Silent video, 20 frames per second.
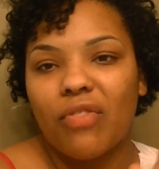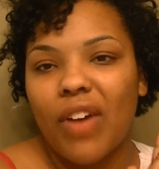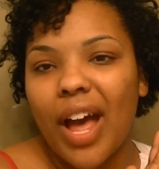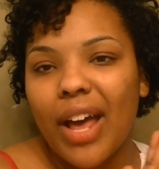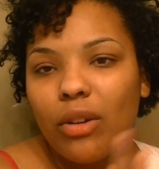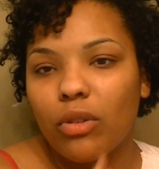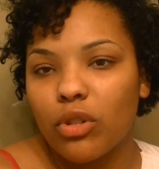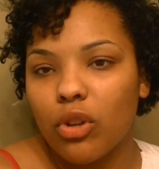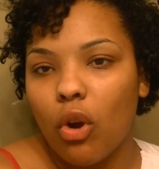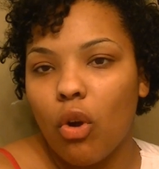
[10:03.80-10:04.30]

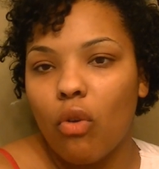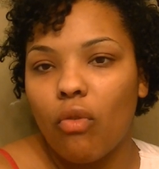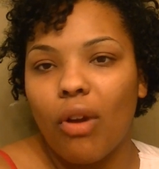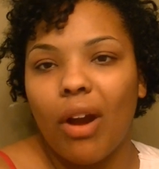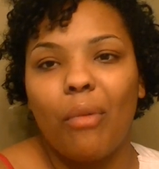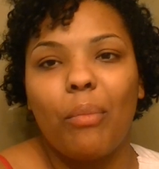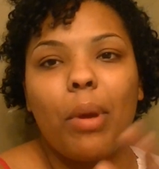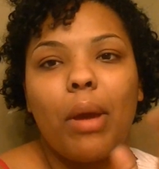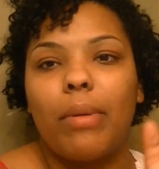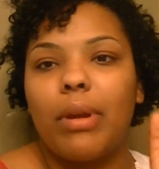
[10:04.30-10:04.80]
finals are over,
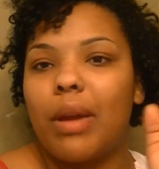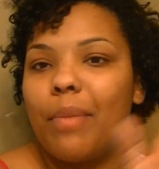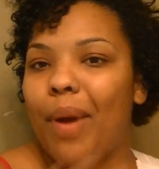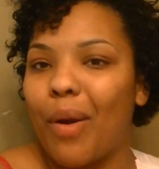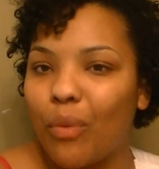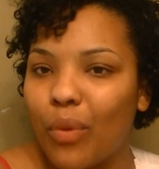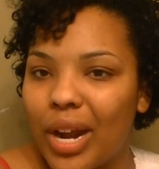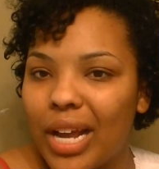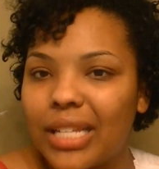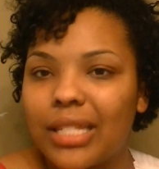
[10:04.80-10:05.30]
I'll be able to get my
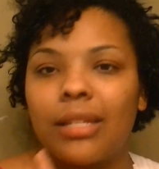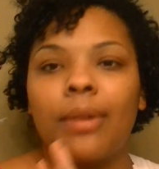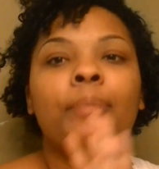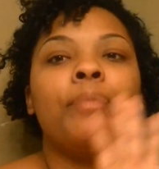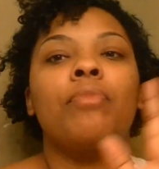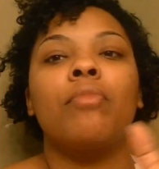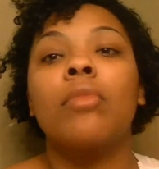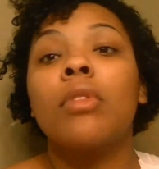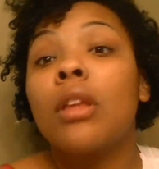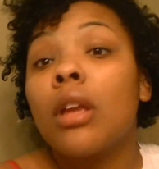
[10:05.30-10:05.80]
rest
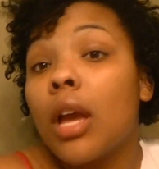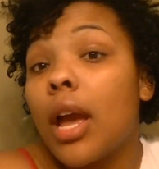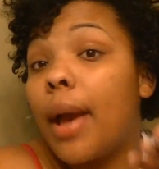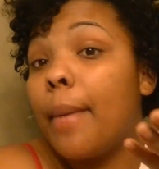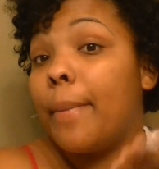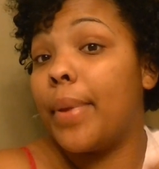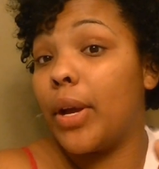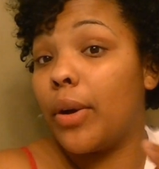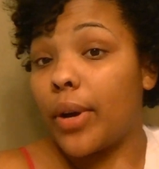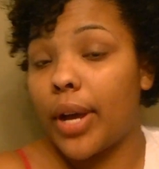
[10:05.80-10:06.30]
and
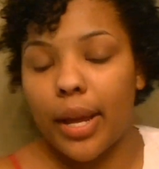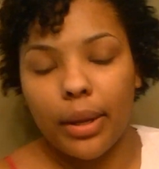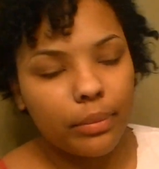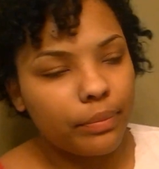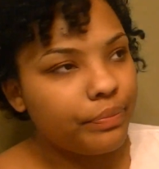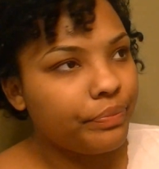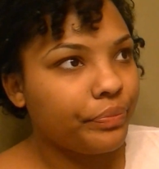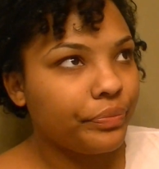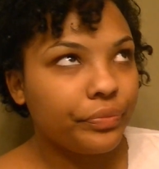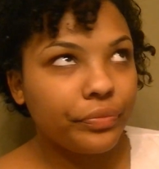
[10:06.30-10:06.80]
be okay.
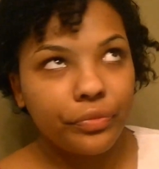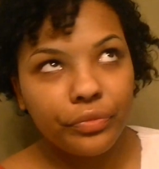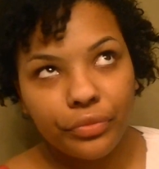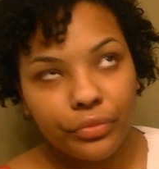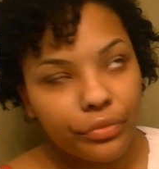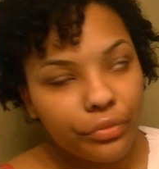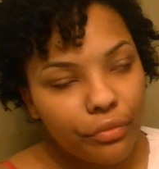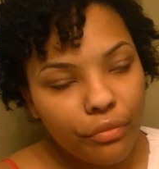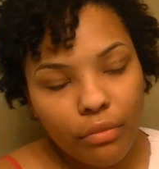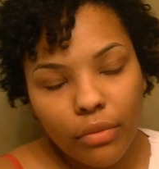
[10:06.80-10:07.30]

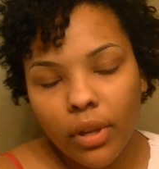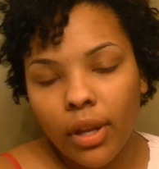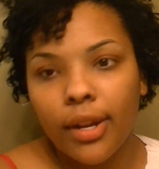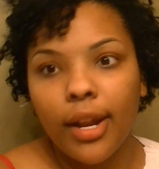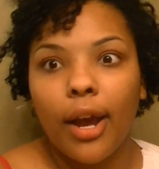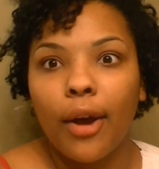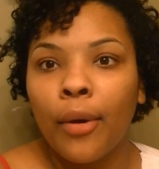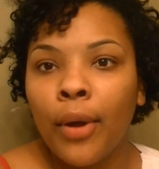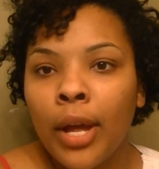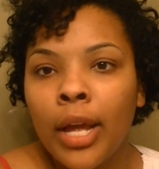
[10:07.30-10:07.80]

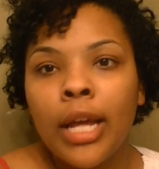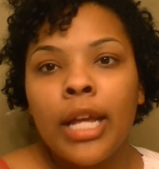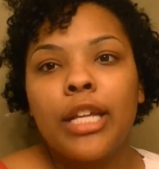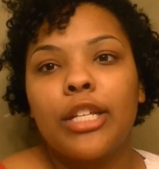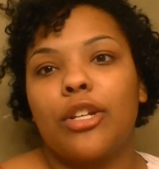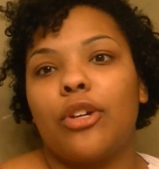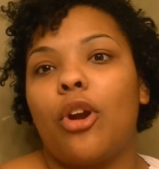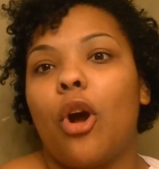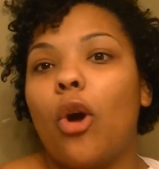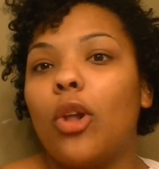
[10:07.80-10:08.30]
No.
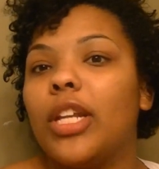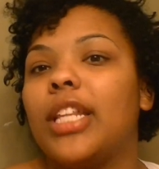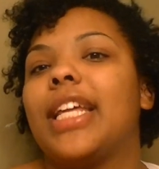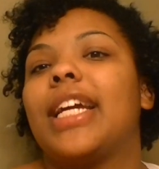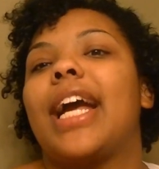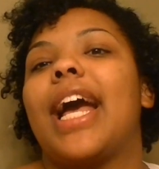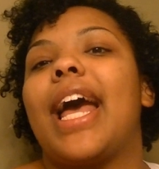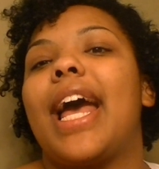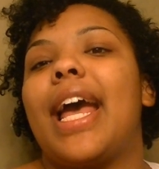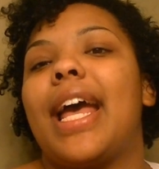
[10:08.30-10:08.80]
So the only thing
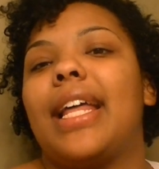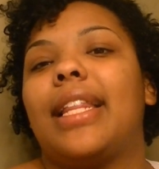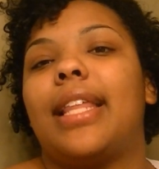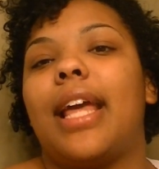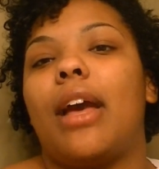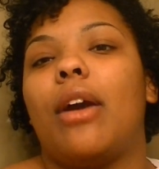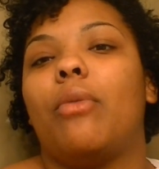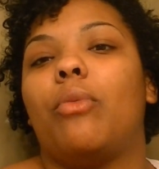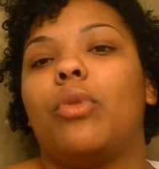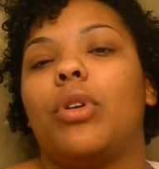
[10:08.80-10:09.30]
I had
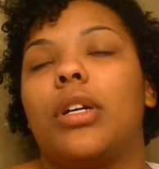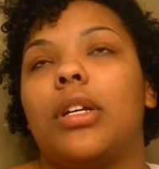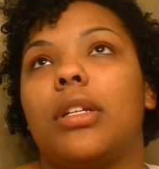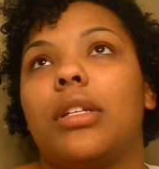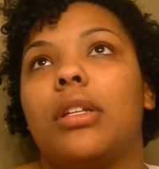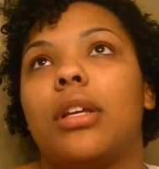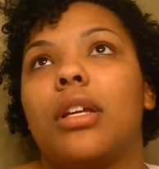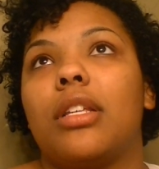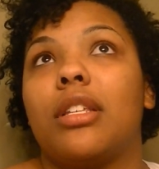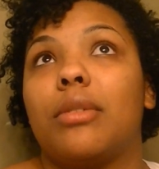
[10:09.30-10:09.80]
that was
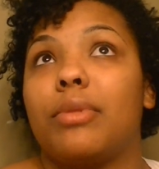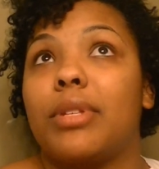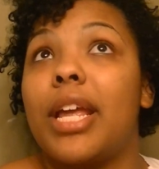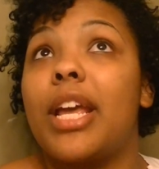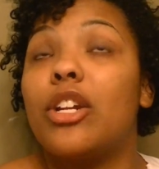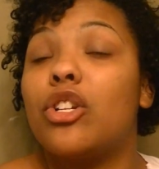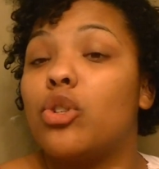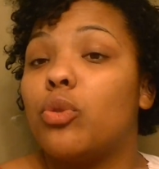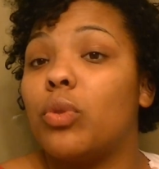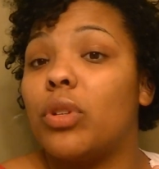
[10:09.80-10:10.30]

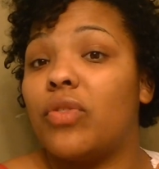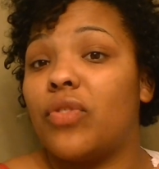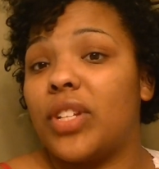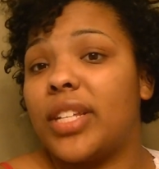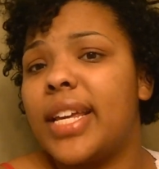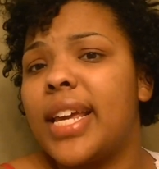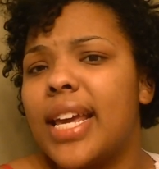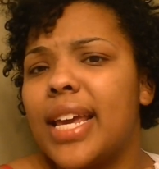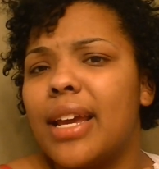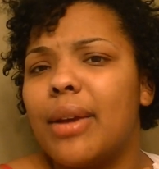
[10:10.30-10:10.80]
substantial was
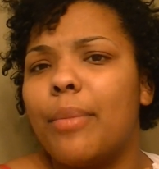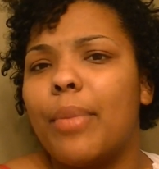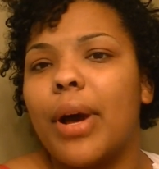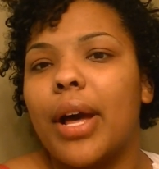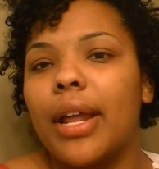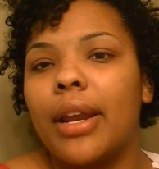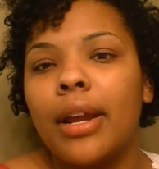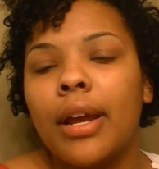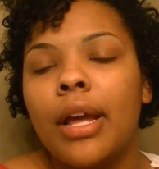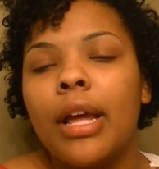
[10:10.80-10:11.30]
fatigue,
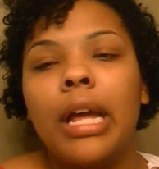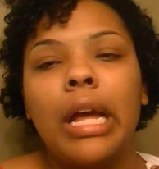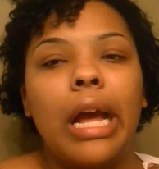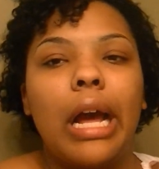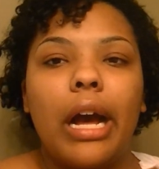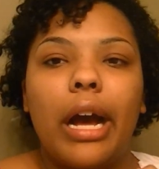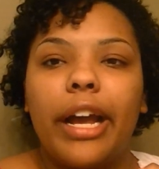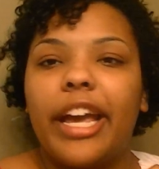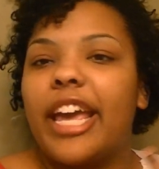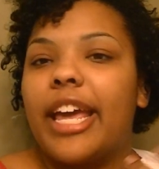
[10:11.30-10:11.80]
but
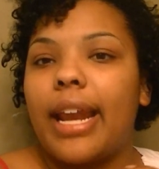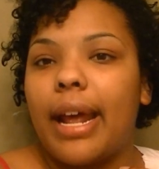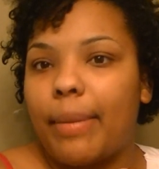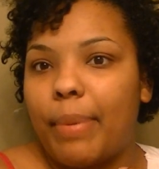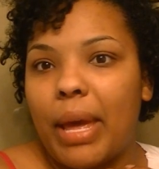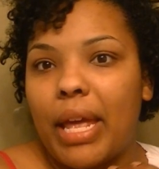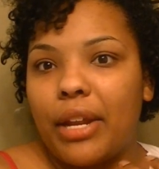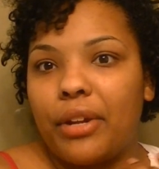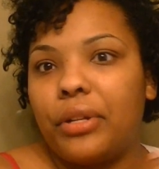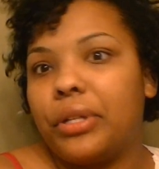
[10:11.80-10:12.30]
again, I
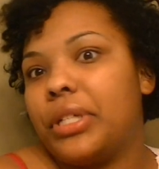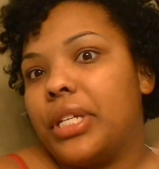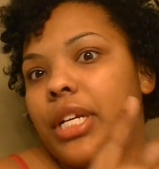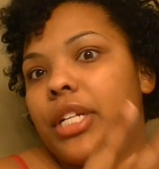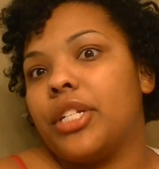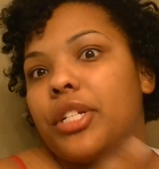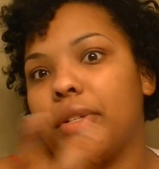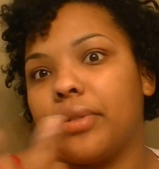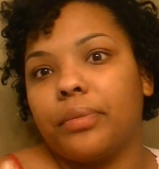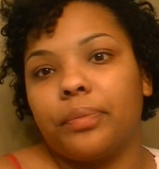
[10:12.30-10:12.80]
paid it no
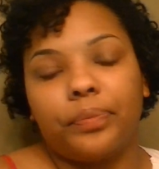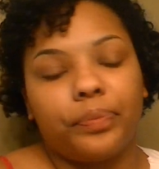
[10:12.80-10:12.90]
attention.